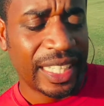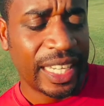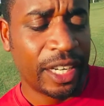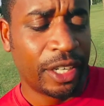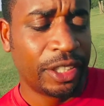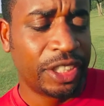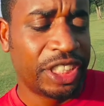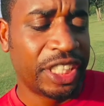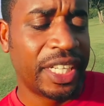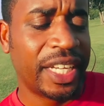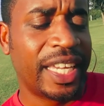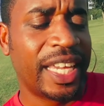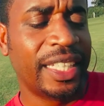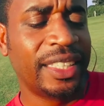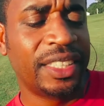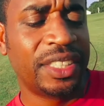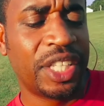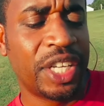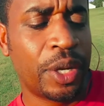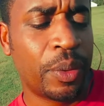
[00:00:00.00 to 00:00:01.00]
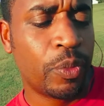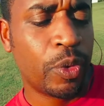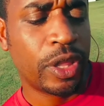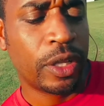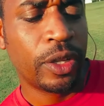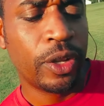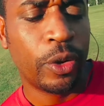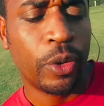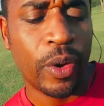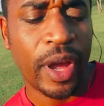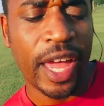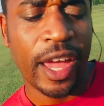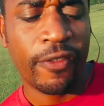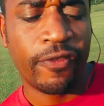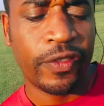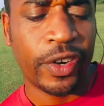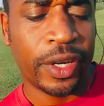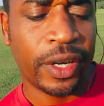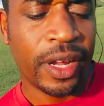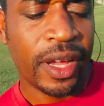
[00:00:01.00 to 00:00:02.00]
energy against them with little
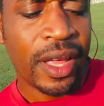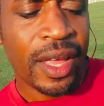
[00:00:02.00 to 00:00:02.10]
effort,